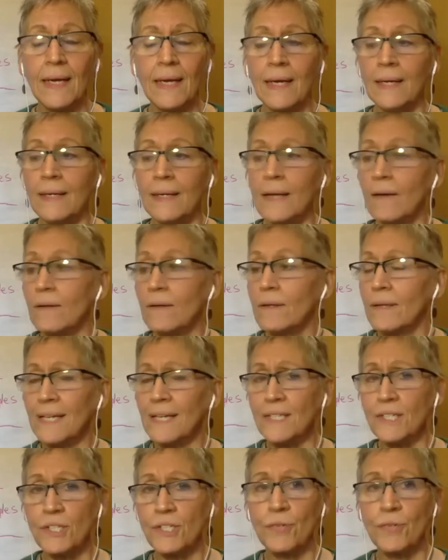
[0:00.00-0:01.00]
Now,
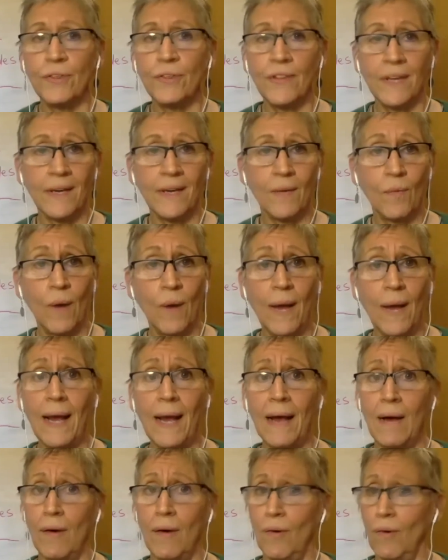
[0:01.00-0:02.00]
lest you think,
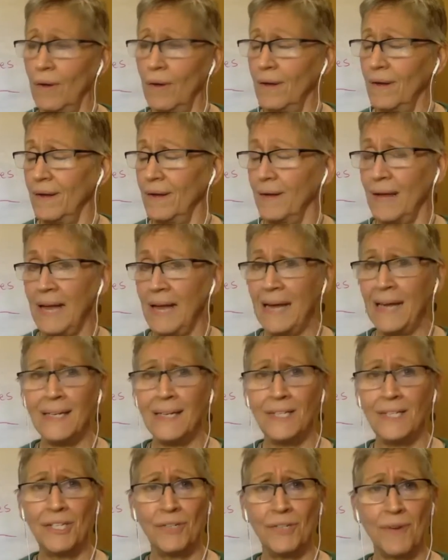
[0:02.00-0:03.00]
wow, how
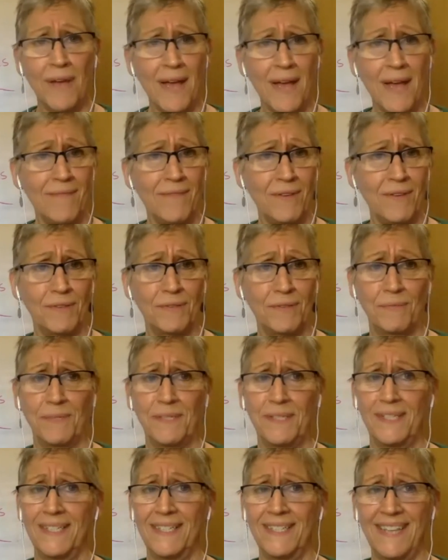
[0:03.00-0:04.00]
did you have those
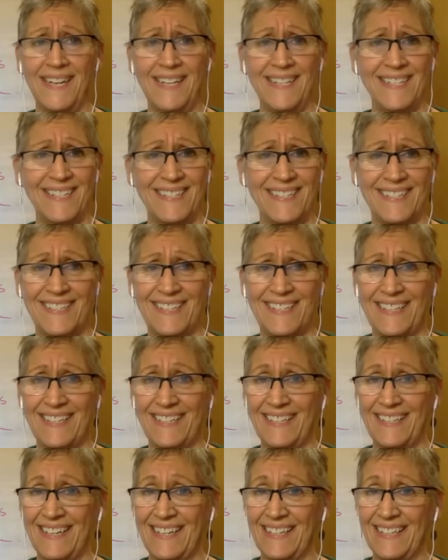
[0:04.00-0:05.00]
realizations
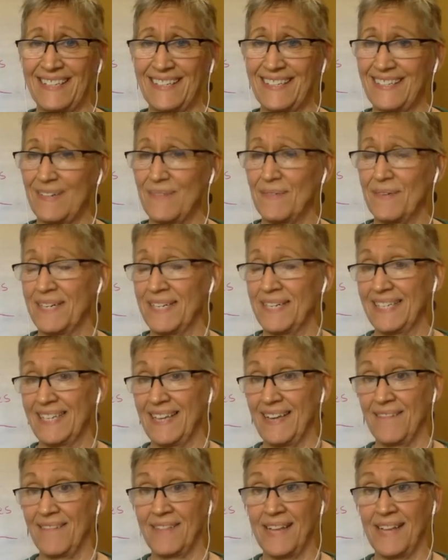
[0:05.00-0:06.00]
at
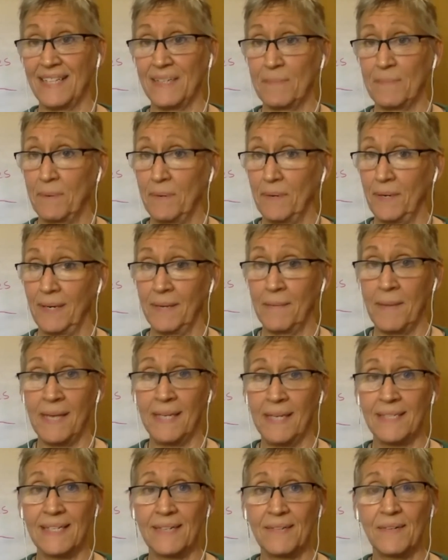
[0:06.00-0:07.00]
27? That's pretty amazing.